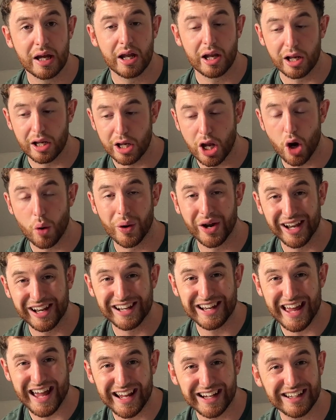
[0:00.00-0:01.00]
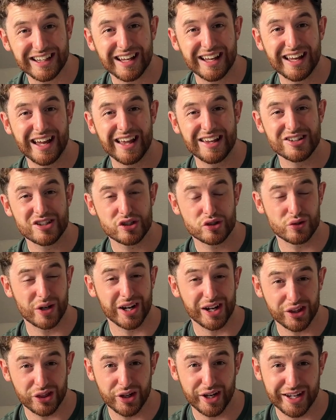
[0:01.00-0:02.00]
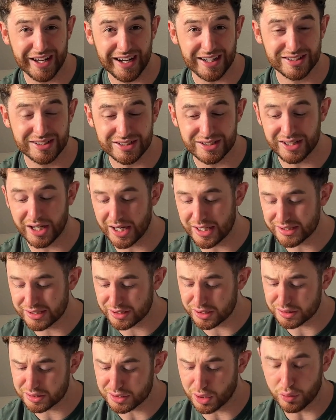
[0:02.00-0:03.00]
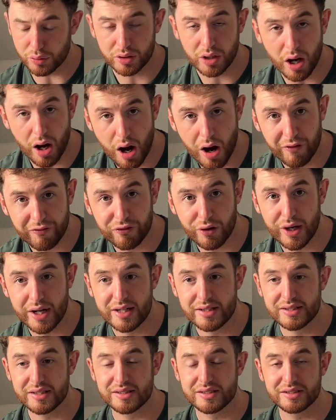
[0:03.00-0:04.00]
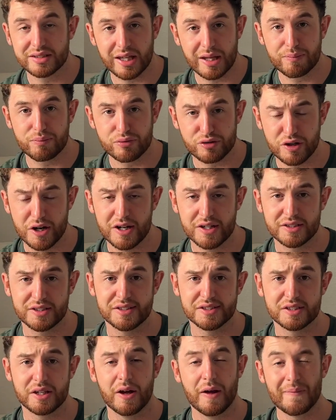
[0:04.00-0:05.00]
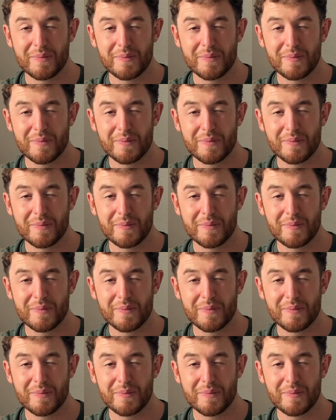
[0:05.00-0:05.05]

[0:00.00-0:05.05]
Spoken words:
lower leg strengthening exercises, so calf raises, hip raises,